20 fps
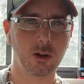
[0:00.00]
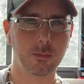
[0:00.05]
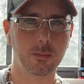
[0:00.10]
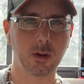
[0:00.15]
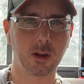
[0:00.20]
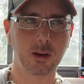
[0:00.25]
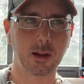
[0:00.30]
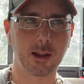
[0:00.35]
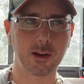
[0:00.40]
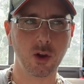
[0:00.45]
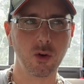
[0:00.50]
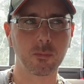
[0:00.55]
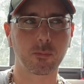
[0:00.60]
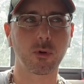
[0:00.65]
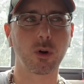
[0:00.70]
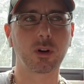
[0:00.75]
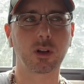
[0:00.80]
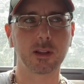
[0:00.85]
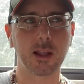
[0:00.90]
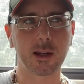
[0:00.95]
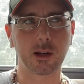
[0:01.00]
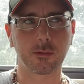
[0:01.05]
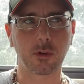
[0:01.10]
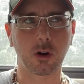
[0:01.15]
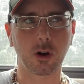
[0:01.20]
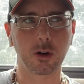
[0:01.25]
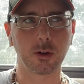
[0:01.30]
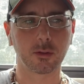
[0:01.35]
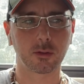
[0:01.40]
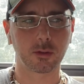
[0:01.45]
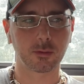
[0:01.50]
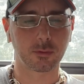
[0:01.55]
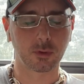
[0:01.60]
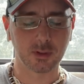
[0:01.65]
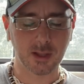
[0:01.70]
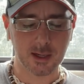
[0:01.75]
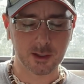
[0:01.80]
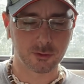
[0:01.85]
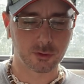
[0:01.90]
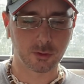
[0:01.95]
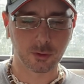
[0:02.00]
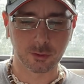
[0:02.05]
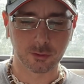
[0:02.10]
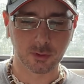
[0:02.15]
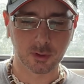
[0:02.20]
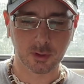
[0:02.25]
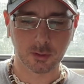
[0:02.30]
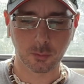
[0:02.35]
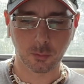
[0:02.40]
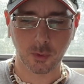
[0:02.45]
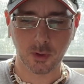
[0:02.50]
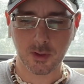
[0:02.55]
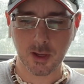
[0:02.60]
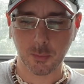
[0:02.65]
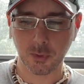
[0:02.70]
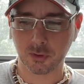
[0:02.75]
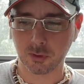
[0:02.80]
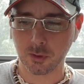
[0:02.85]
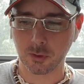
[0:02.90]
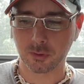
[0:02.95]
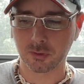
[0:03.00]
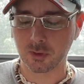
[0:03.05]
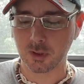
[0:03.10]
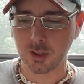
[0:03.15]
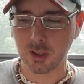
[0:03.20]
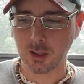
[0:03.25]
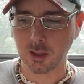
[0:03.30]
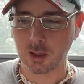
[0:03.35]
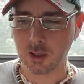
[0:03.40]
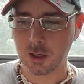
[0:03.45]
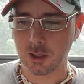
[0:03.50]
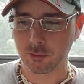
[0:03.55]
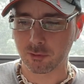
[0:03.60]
But I know it broke a lot of hearts for a lot of children when they went to go see